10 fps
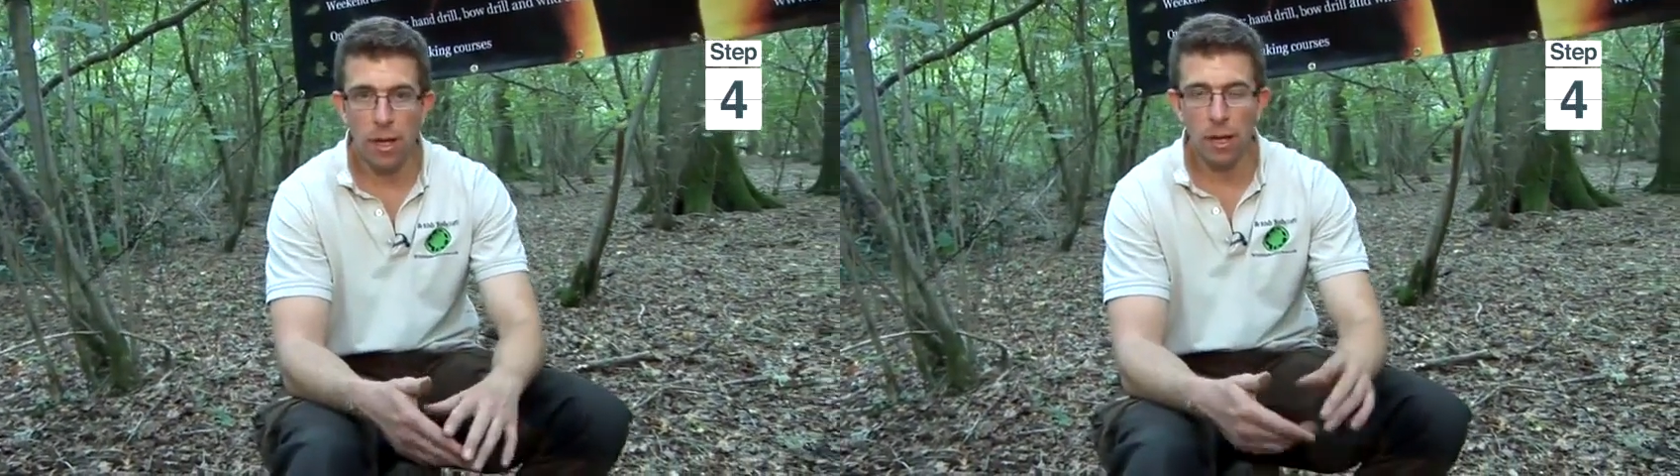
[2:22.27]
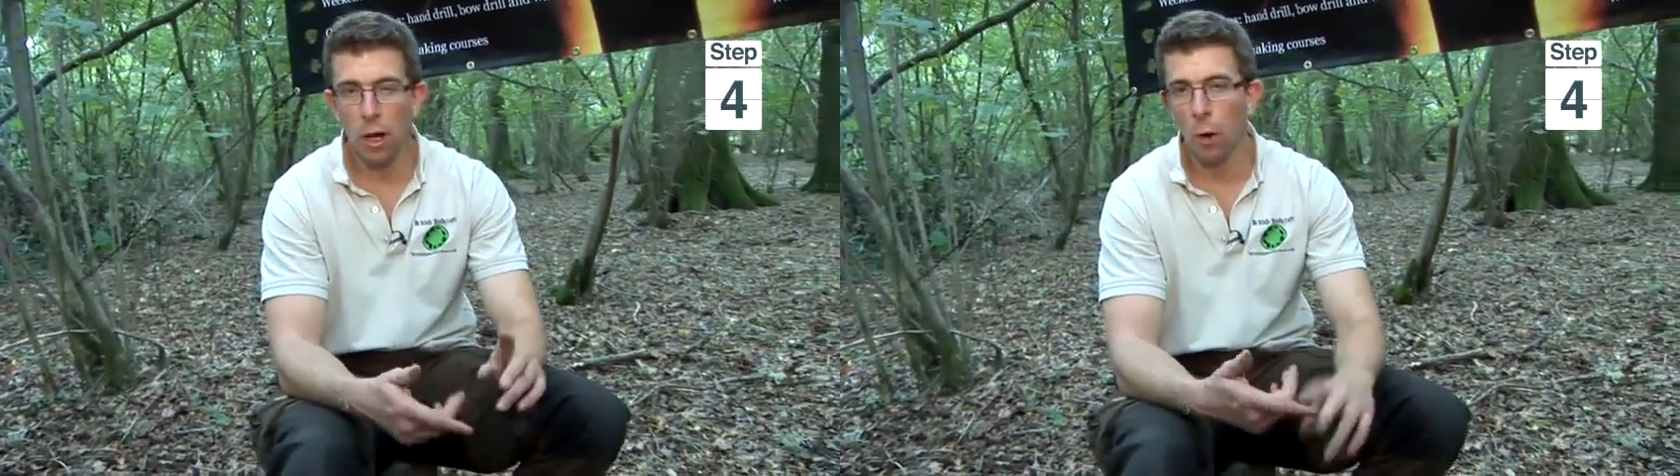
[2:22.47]

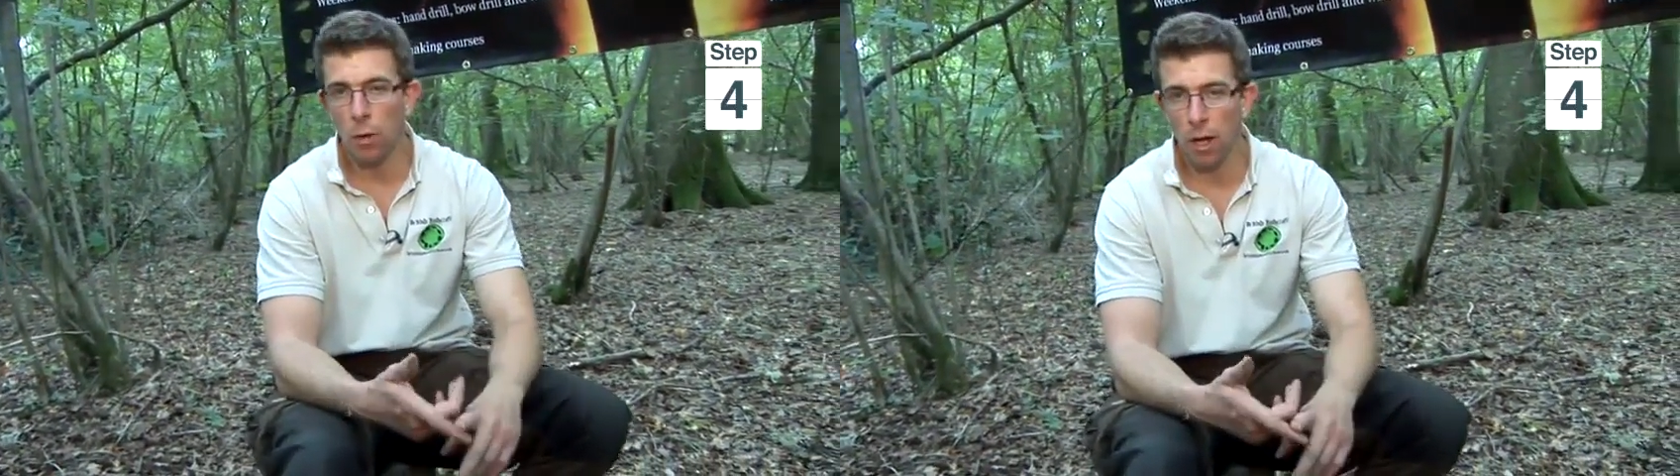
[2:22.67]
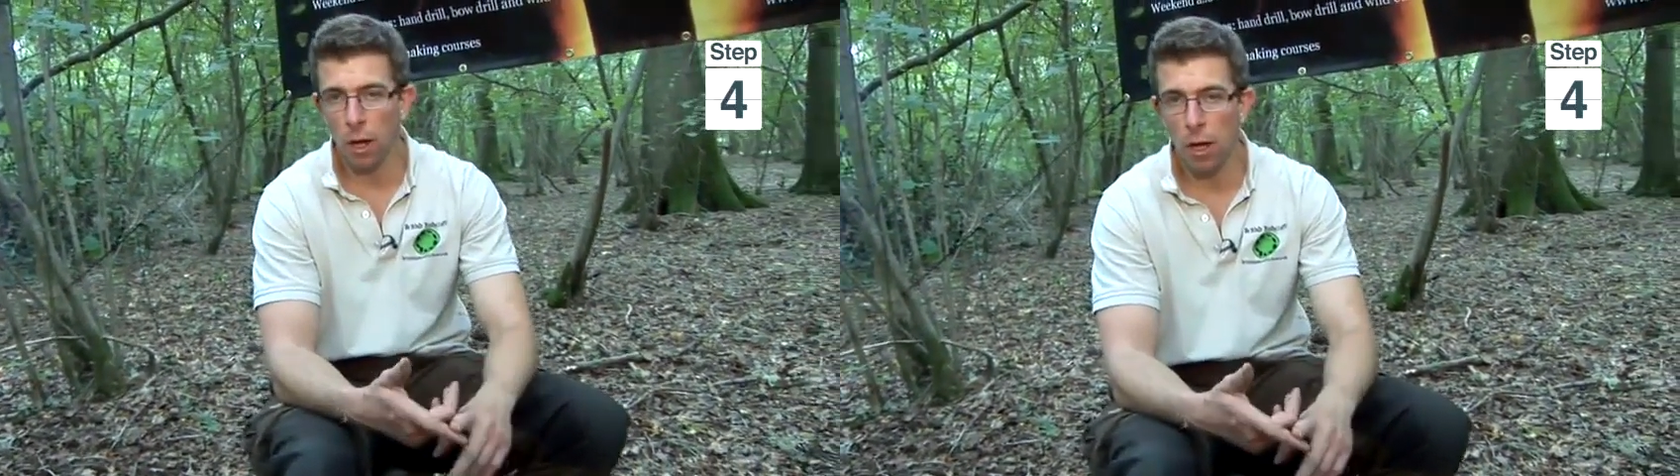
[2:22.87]
In a
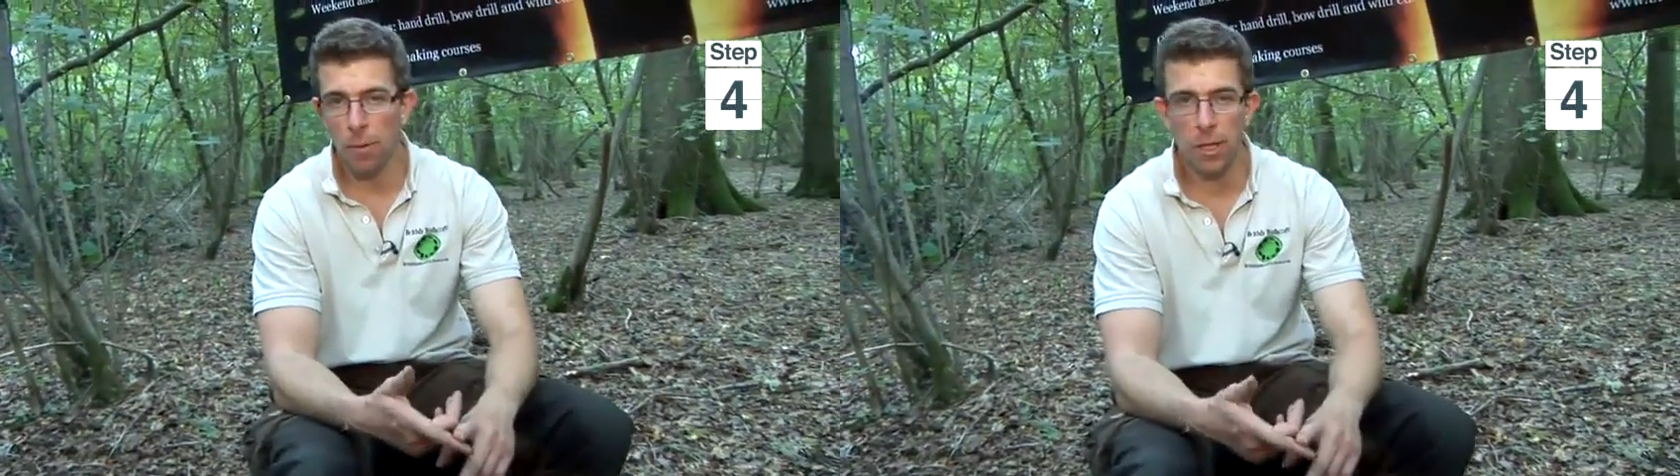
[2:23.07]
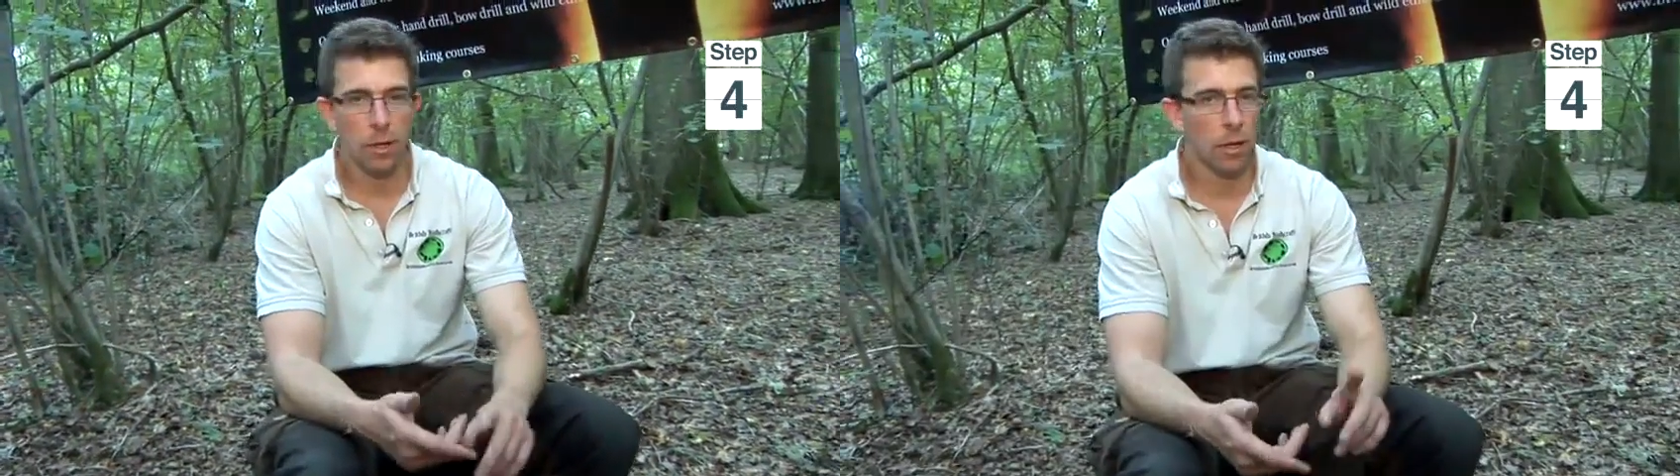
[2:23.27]
colder
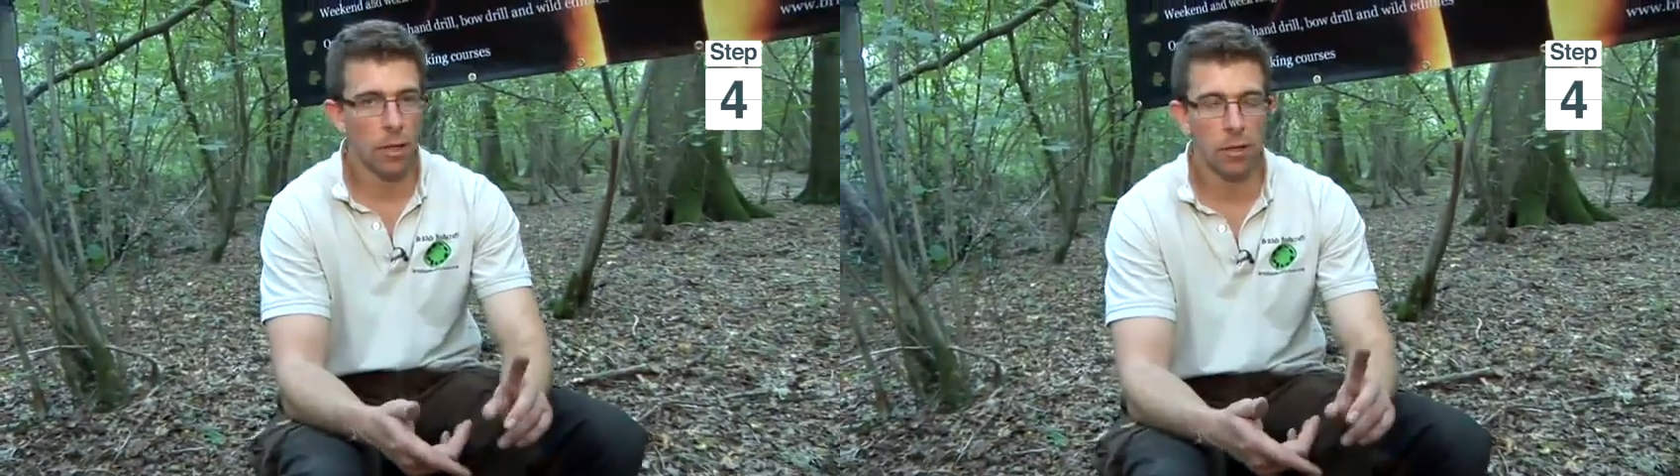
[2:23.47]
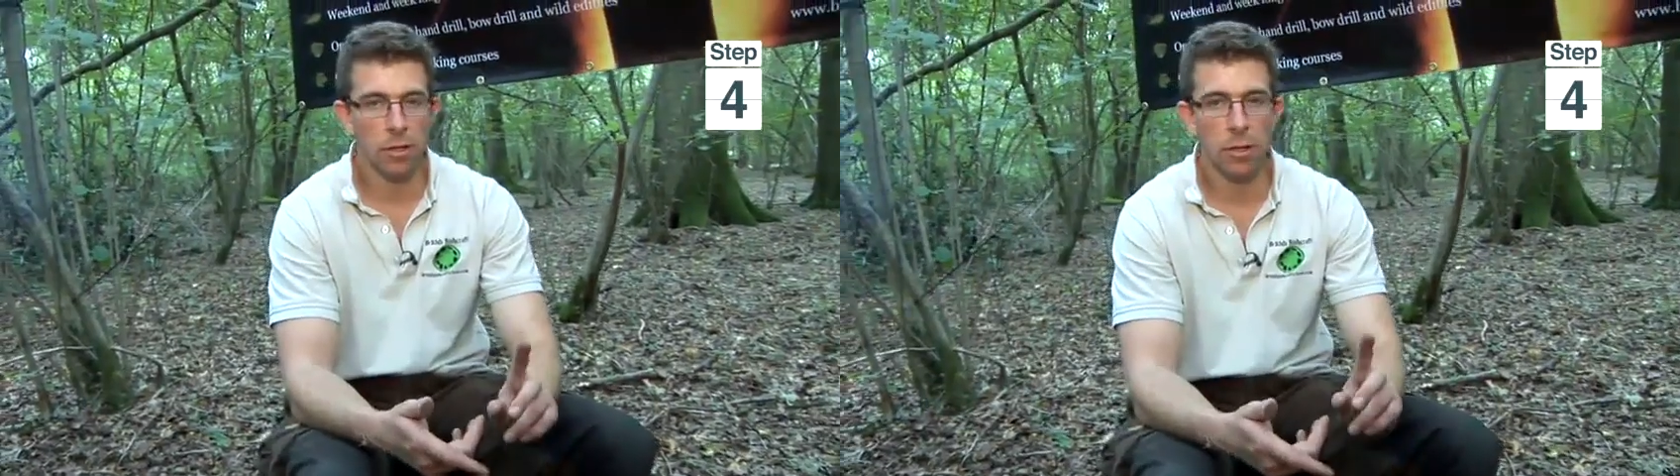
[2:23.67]
climate you're going to
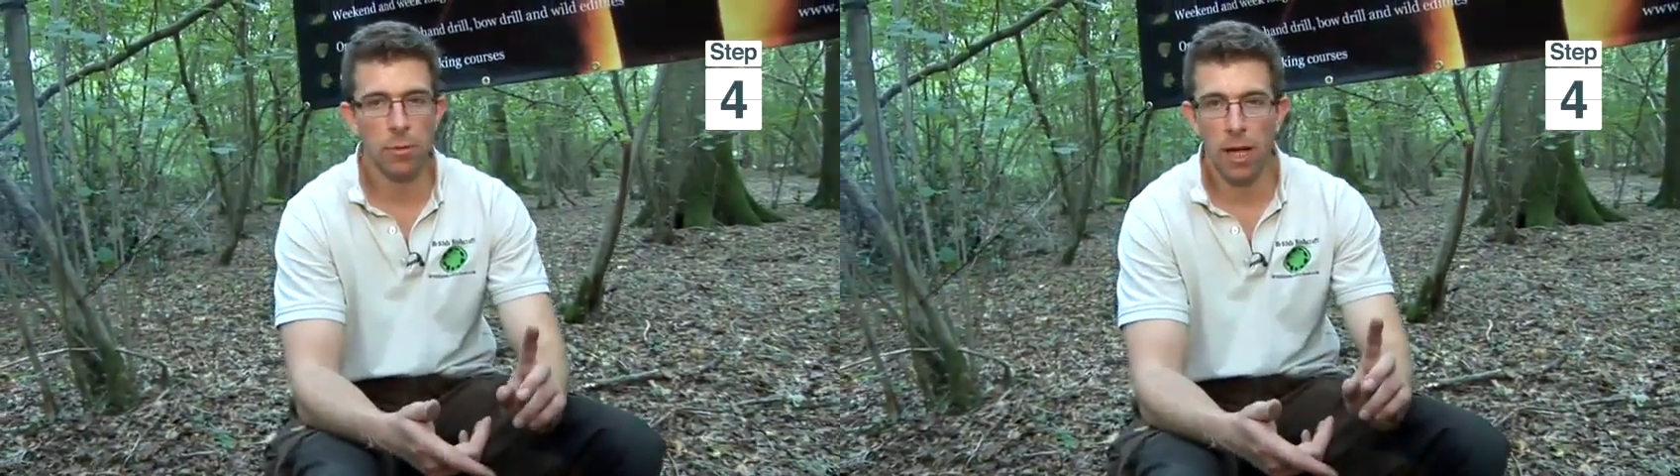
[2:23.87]
consume